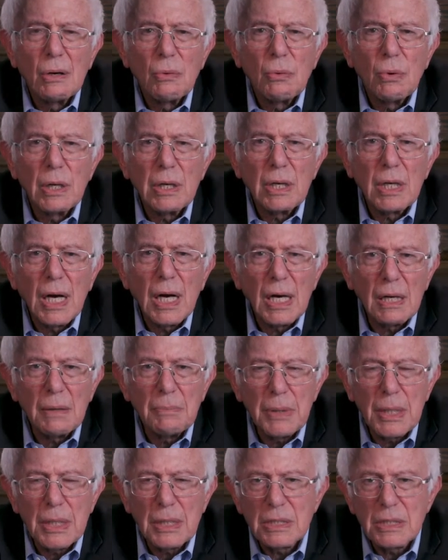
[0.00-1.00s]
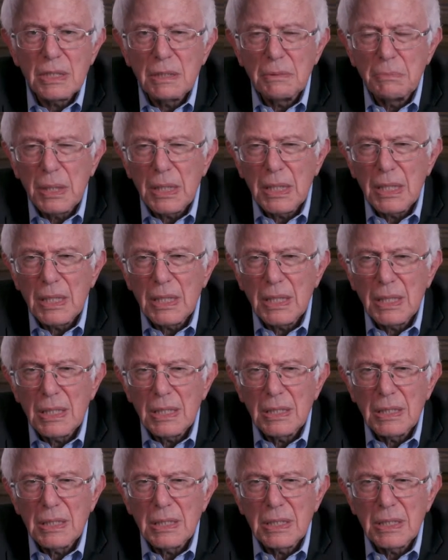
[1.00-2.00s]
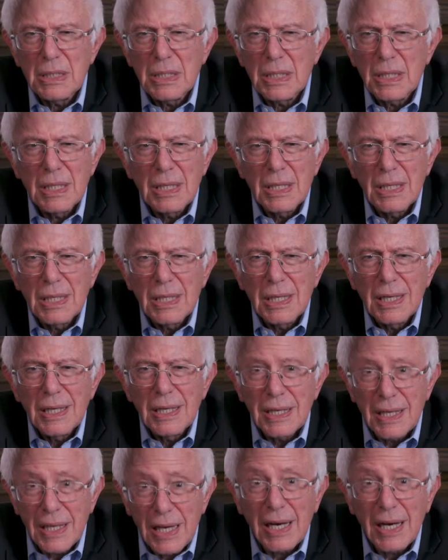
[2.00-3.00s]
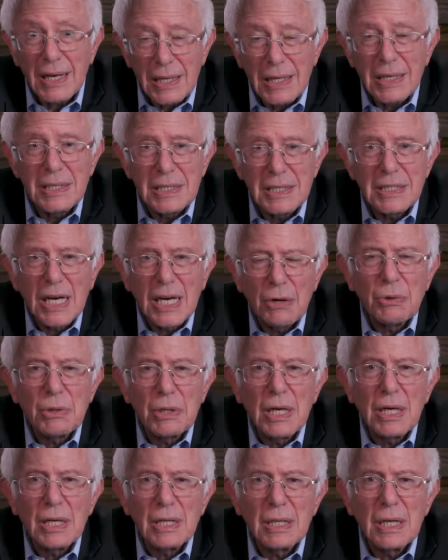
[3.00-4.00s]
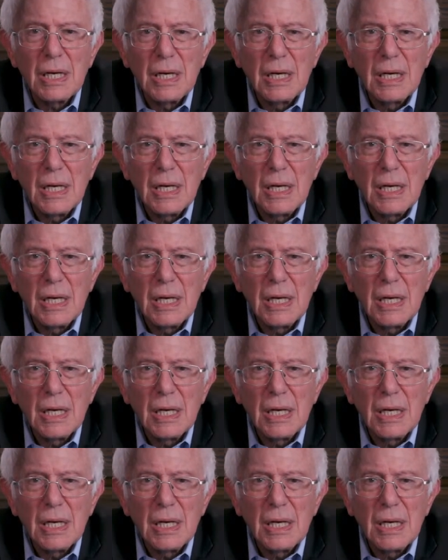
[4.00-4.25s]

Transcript: what it kind of means to me is, yeah, it is our land.